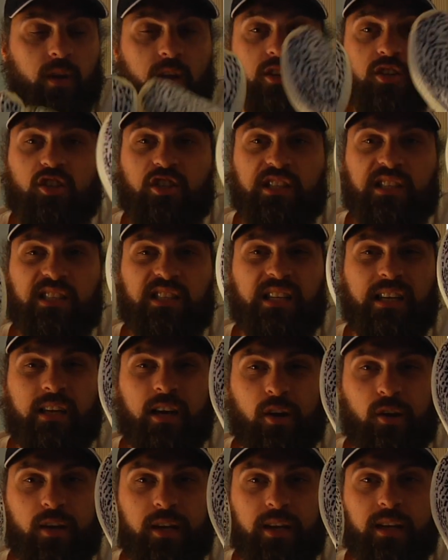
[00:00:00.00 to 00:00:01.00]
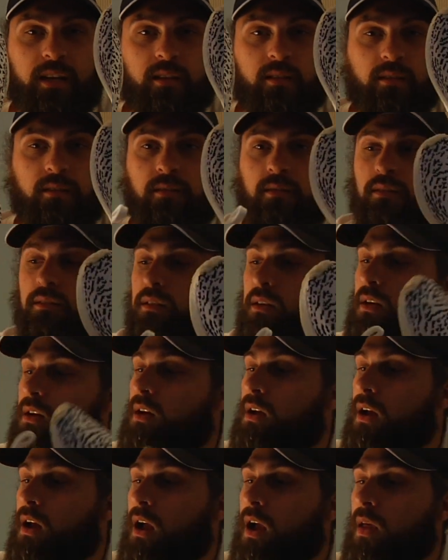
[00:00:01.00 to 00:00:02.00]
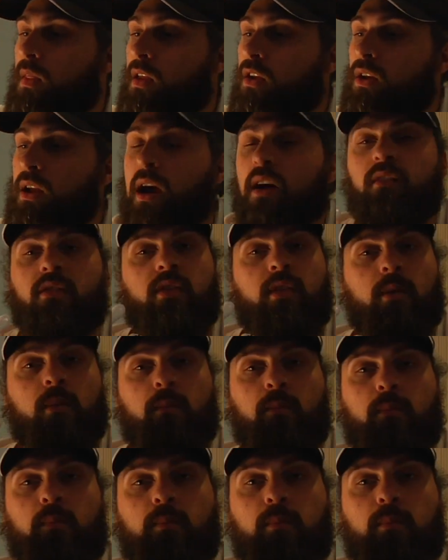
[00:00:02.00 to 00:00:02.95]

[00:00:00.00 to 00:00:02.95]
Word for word: Sashiko'd in, and then you have the